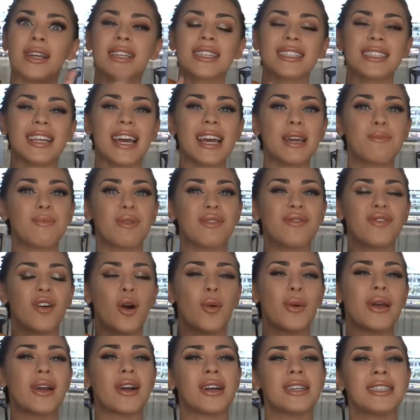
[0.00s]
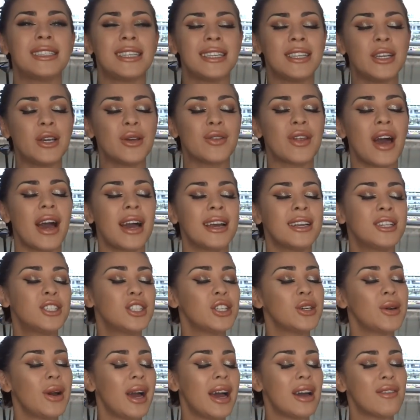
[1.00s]
will say before we continue that I
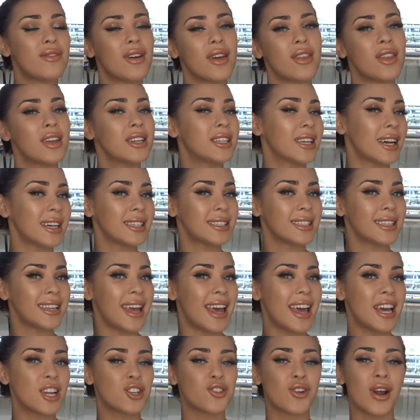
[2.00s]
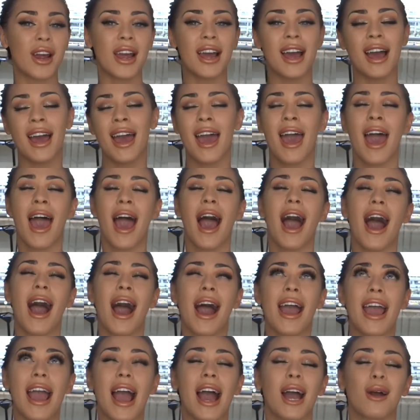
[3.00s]
do have the Dyson hairdryer.
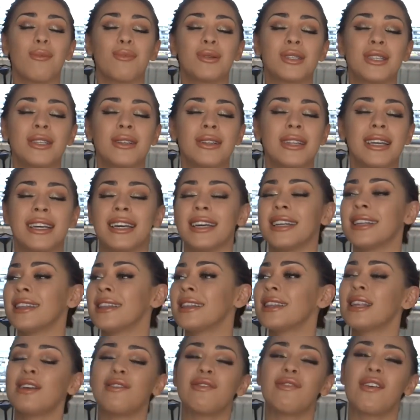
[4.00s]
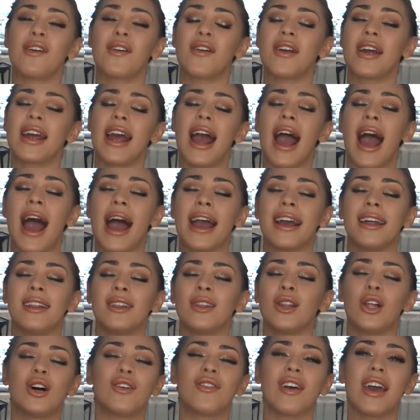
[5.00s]
I absolutely live for it. I
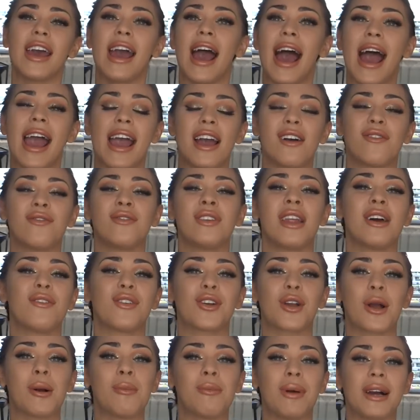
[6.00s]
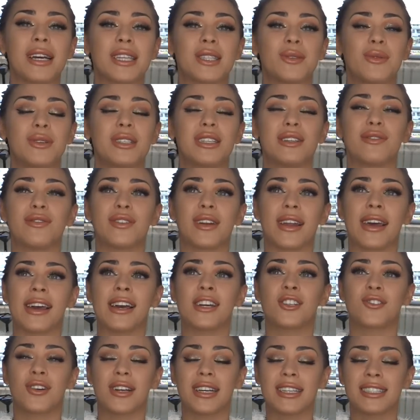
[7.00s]
love it. I have never gone back to a different
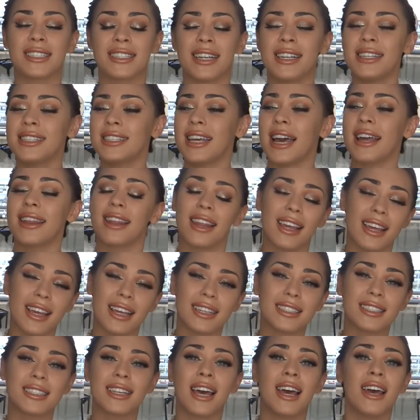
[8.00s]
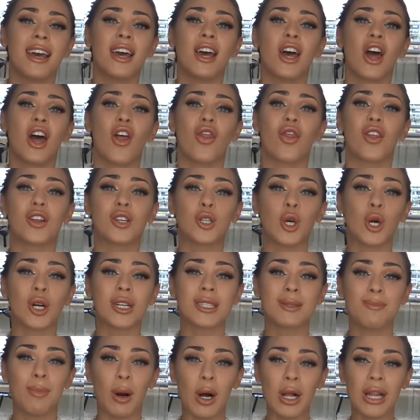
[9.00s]
hairdryer since. I think it's the
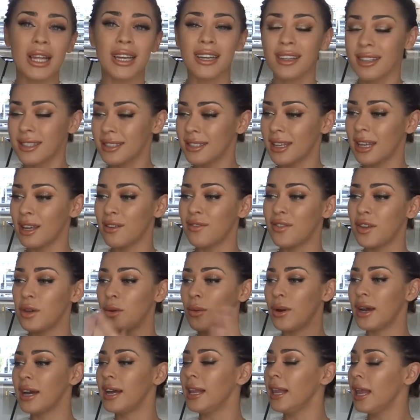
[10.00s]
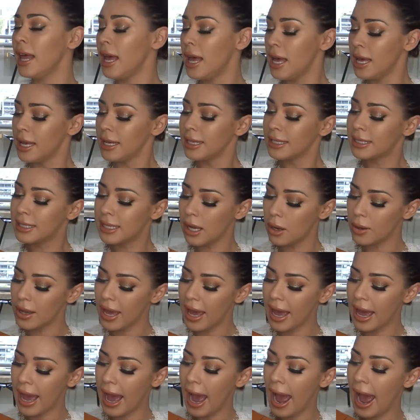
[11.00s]
dog's bollocks, if you will. So
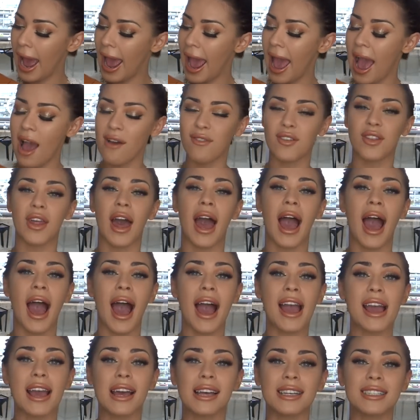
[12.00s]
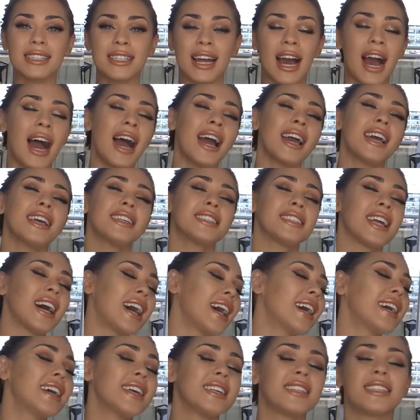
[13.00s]
yeah, I have the
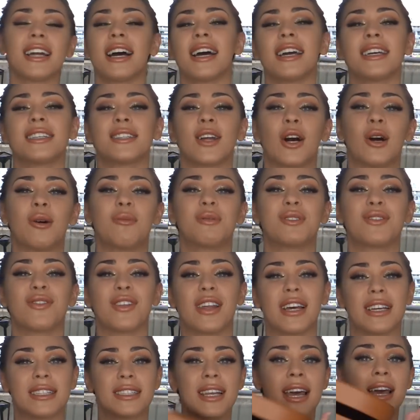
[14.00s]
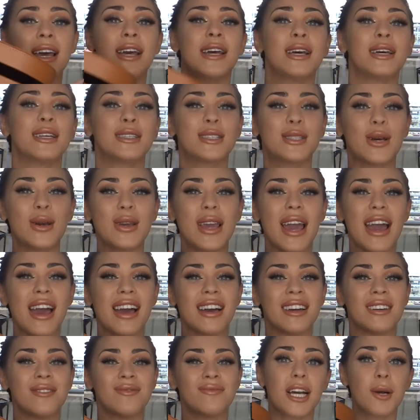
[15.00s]
highest hopes for this. So
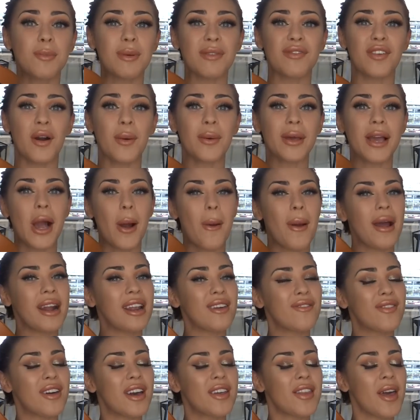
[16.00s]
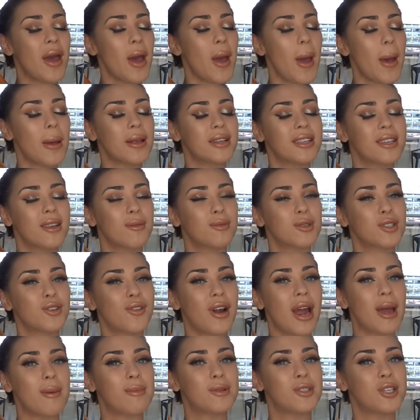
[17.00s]
yeah, so before we go any further,
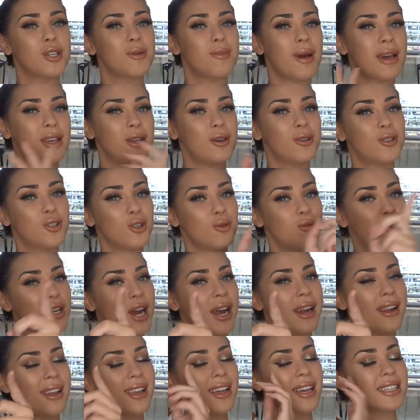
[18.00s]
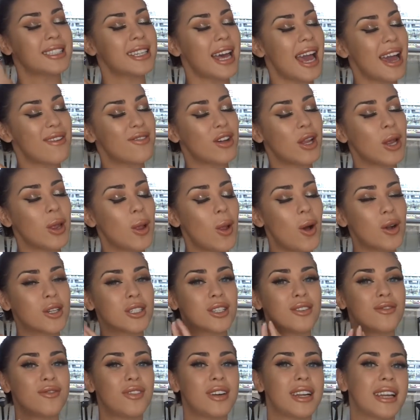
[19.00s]
subscribe to my YouTube channel because I have a
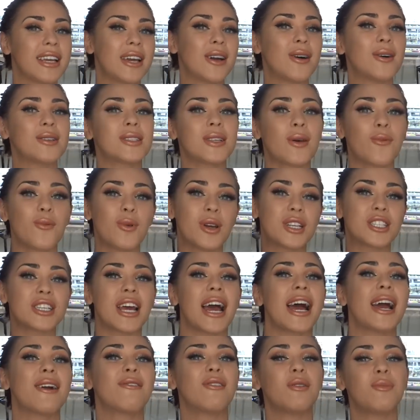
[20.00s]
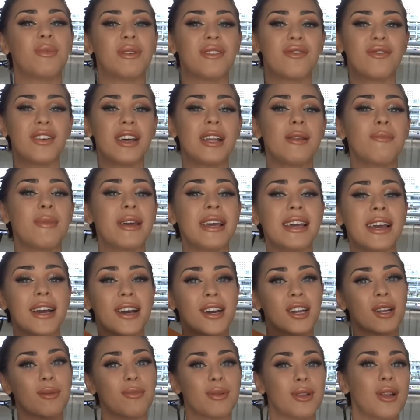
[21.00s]
lot of videos which I will be filming
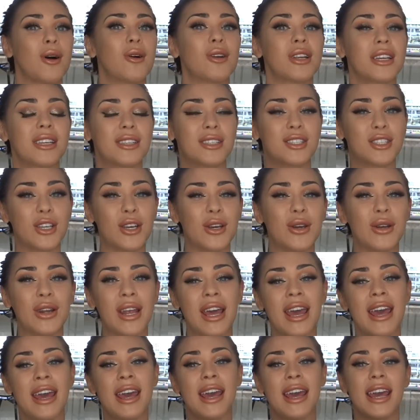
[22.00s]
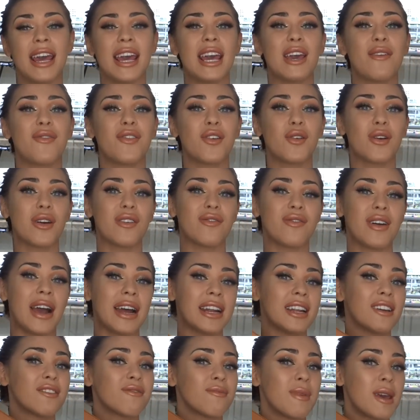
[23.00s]
and uploading soon. If you're a
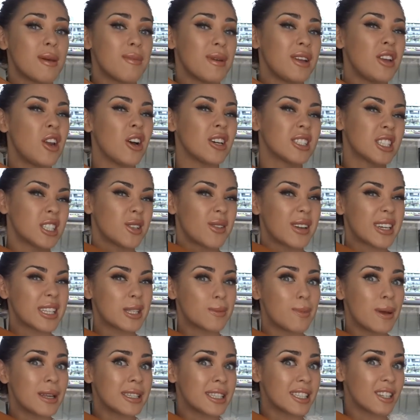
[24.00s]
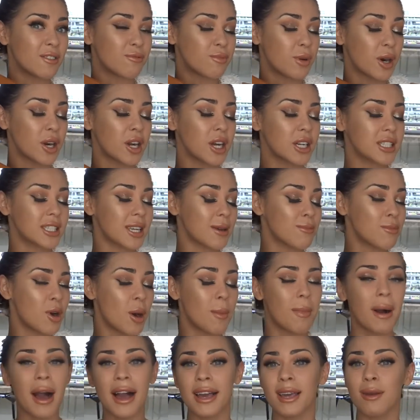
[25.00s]
fan of maybe not so expensive products,
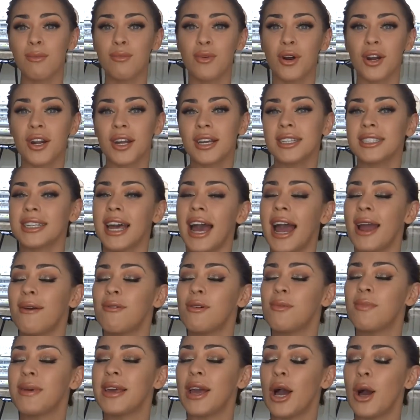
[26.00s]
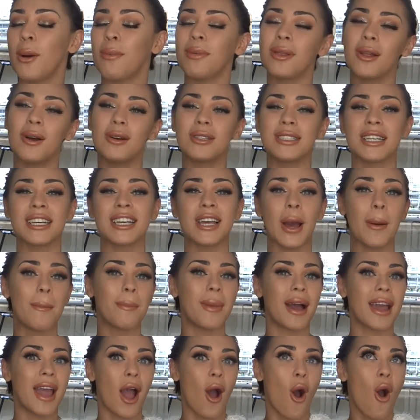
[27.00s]
more bargain products, I will be uploading
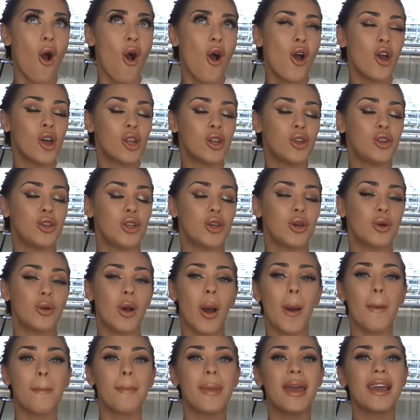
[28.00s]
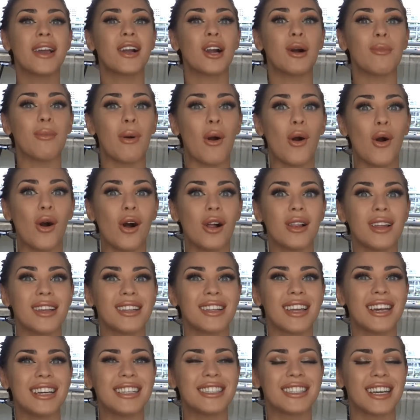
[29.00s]
my new makeup
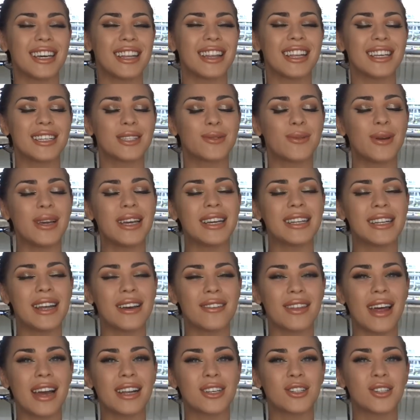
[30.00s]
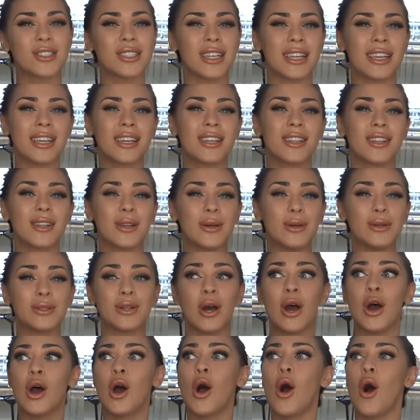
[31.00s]
haul later this week. Now that does
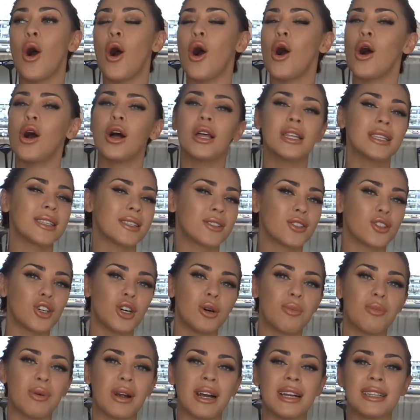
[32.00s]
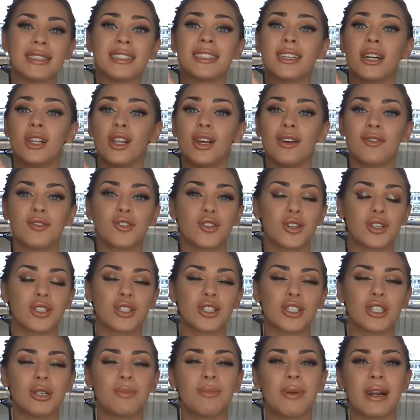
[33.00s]
include all store brands, a lot of
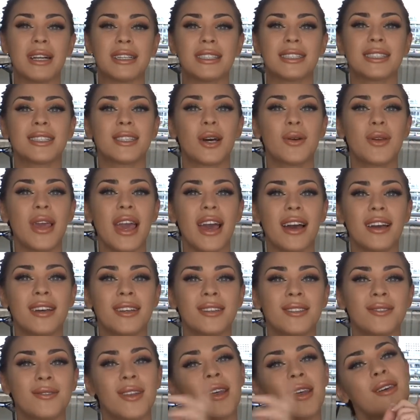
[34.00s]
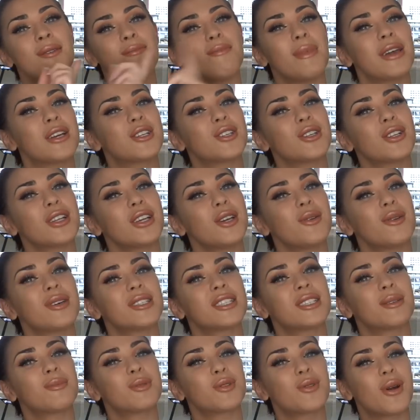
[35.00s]
drugstore brands, so yeah, make sure that you are
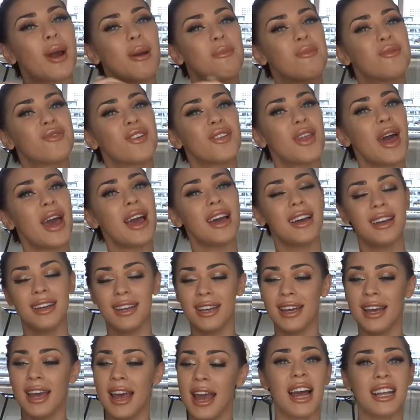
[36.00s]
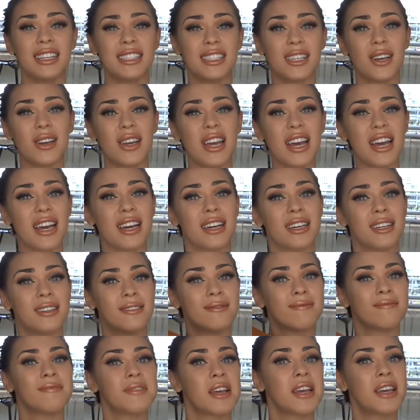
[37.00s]
subscribed for that. And so
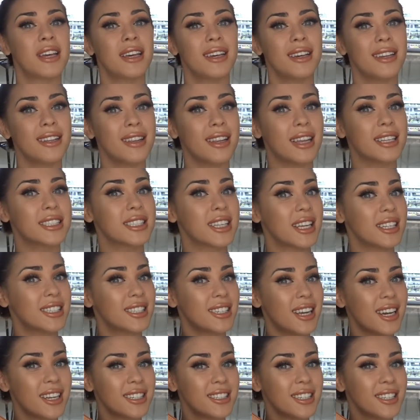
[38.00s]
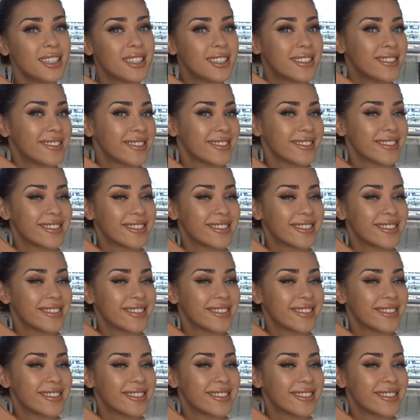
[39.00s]
yeah, let's get started.